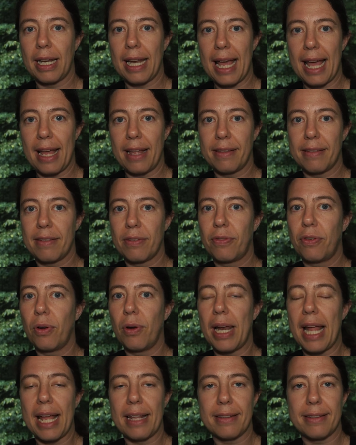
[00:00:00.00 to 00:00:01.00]
lens for
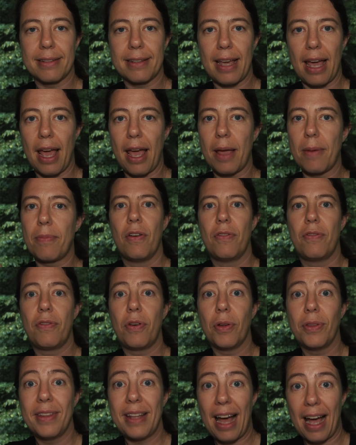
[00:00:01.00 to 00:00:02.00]
landscape,
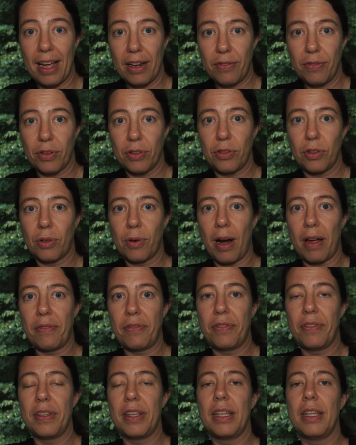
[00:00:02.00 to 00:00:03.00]
for night
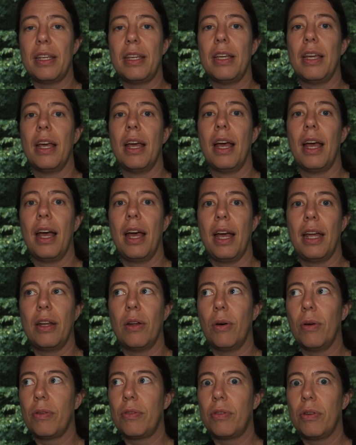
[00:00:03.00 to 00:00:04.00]
photography, and
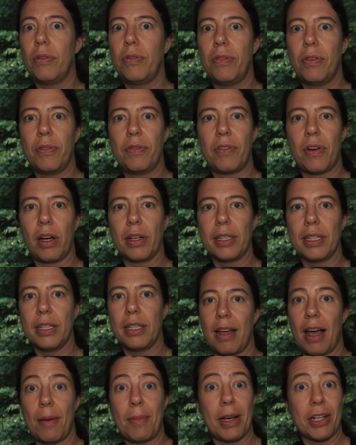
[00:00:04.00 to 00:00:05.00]
also for
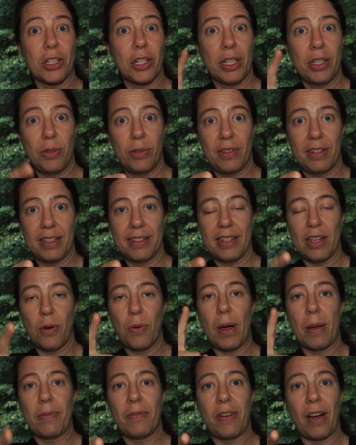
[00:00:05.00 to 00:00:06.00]
vlogging. I'm actually using the
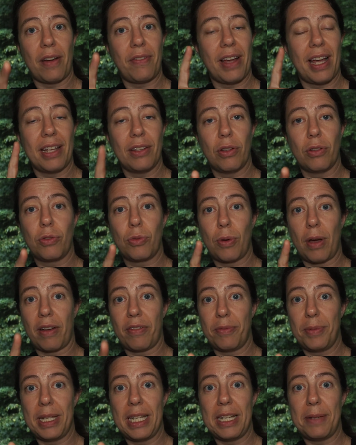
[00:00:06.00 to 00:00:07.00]
OM-5 and the
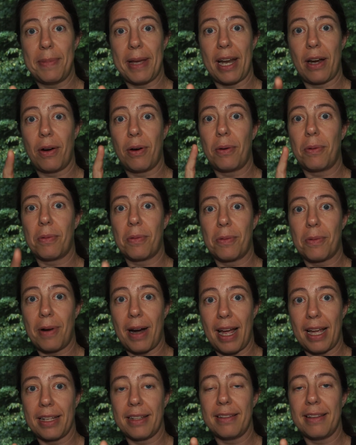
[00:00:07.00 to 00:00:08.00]
12mm
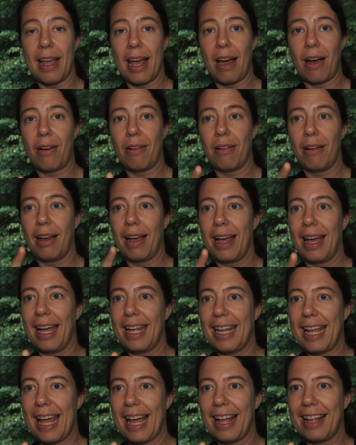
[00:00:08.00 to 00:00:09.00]
right now.
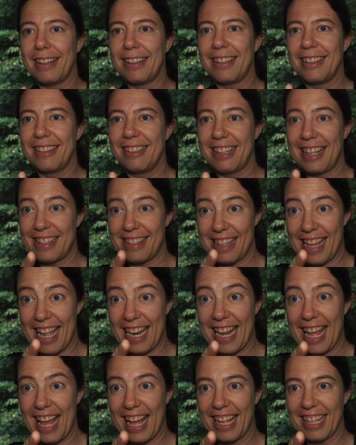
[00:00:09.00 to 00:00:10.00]
Handheld, that's
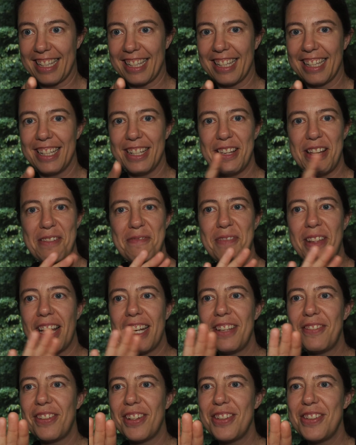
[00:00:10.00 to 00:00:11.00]
handheld. I'm not
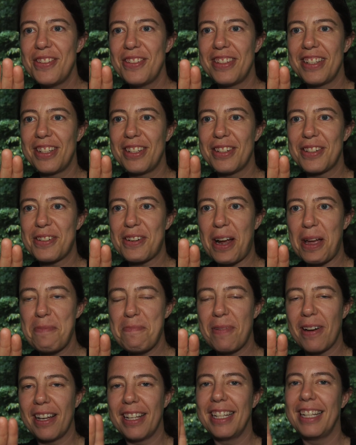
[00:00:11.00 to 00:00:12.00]
even using a
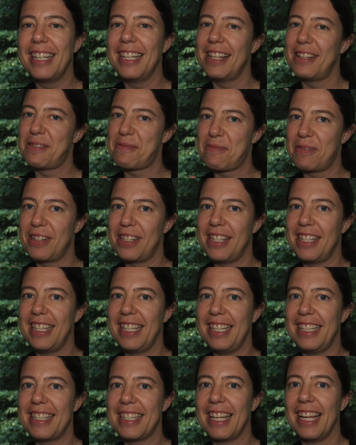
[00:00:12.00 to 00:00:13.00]
tripod. That's pretty
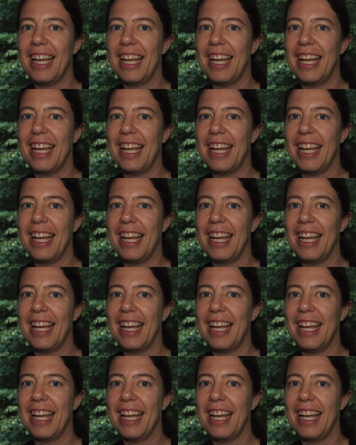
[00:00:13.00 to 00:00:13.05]
neat.